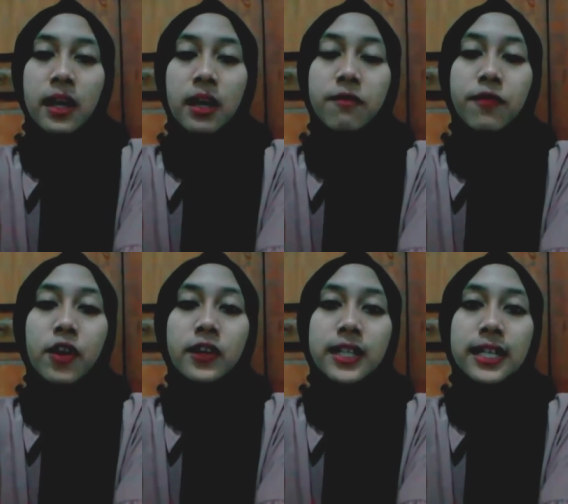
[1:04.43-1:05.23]
And
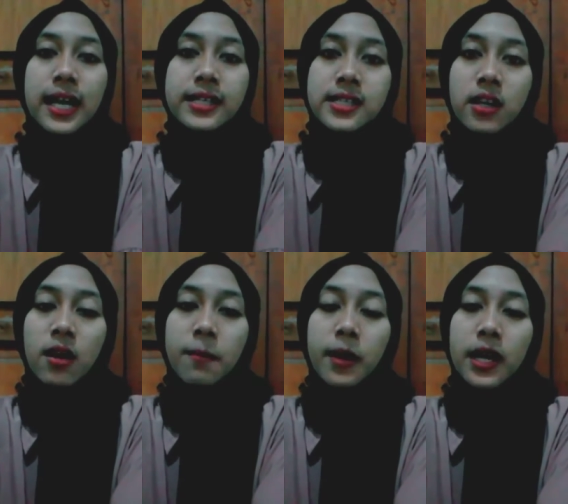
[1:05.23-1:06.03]
for the next
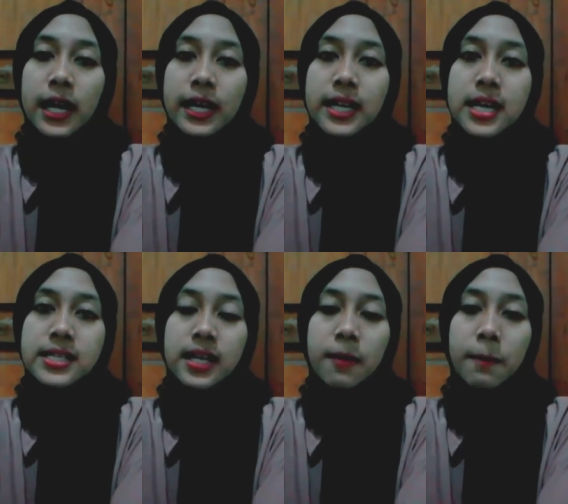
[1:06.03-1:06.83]
component
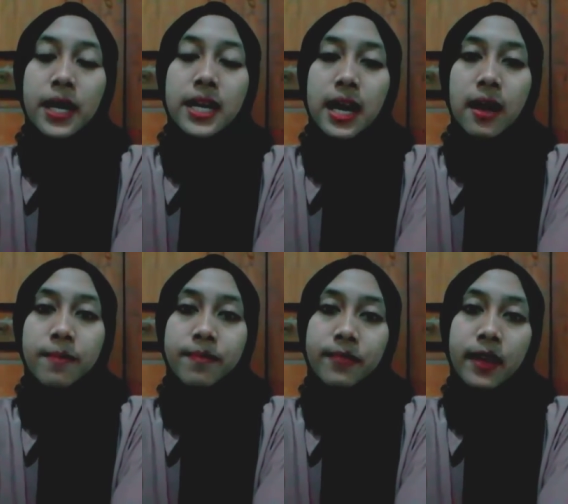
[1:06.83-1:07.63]
is a media.
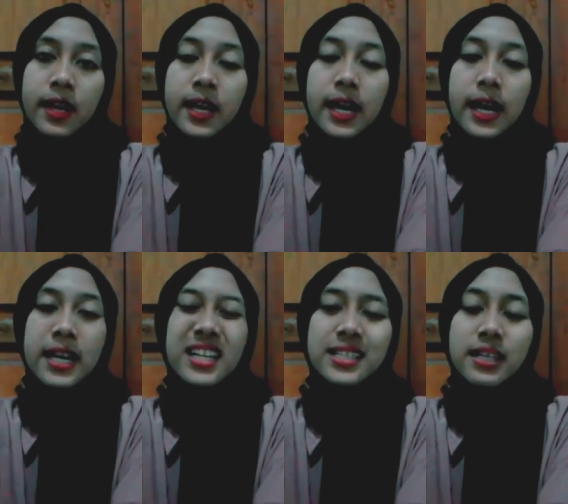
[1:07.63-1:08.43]

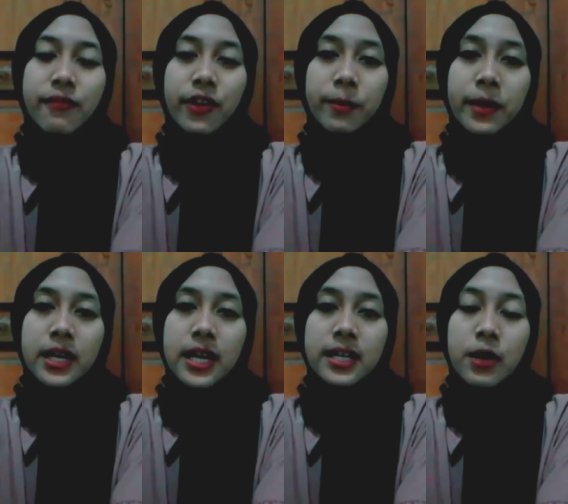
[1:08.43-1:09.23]
Any several
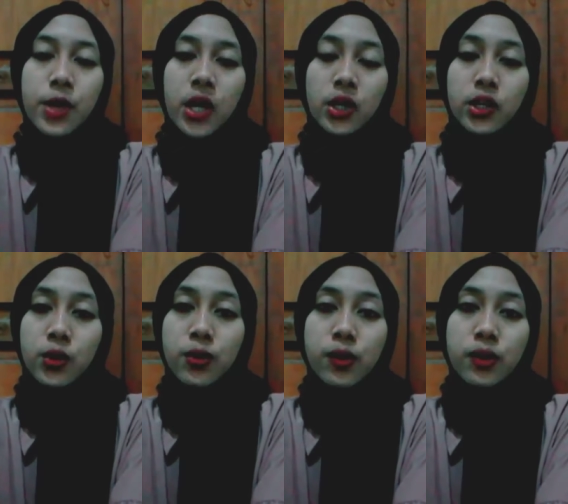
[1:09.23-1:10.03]
media that we can
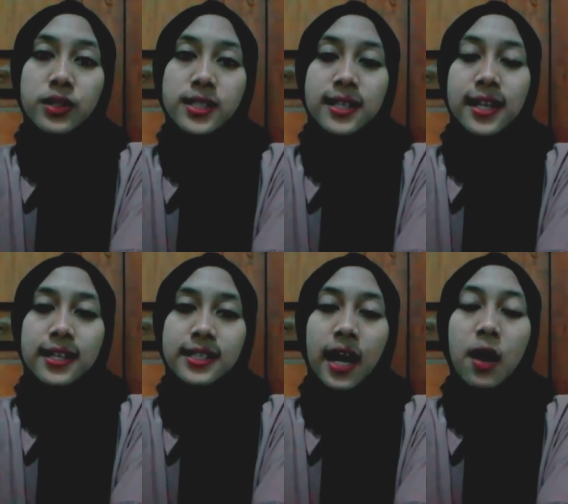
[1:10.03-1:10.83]
use, that
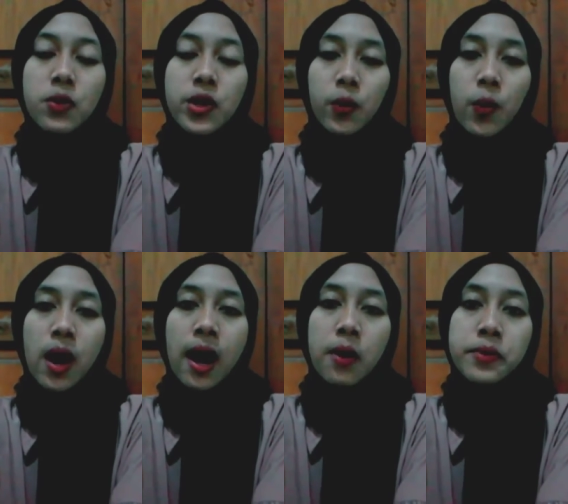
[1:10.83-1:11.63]
is audio.
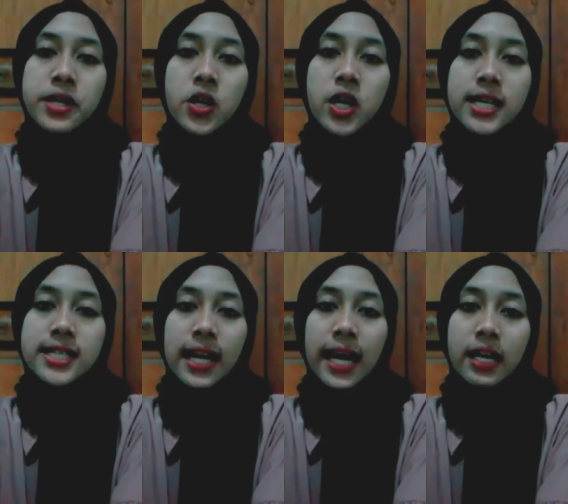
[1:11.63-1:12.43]
Audio
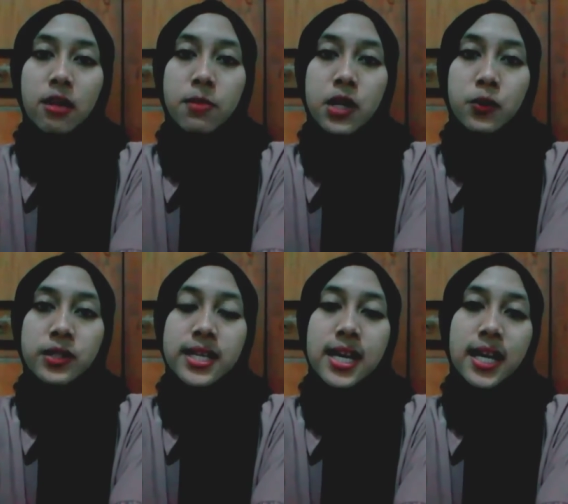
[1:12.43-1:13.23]
is like
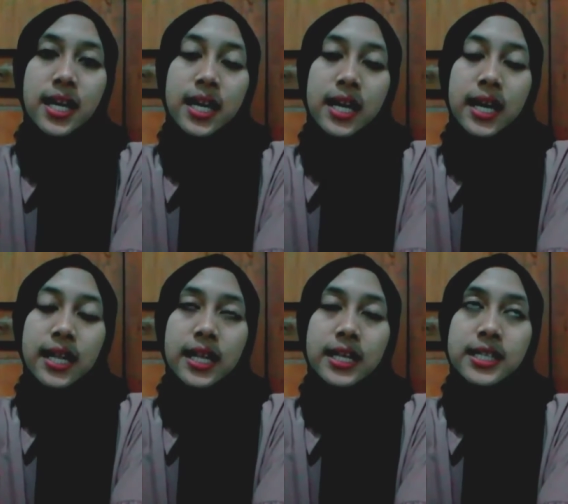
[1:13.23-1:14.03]
music,
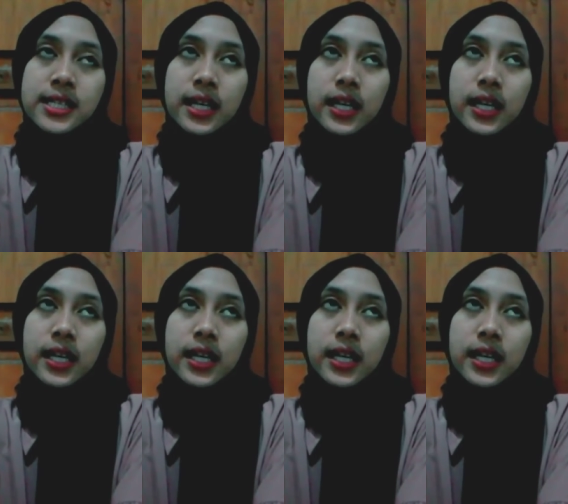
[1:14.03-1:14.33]
and then is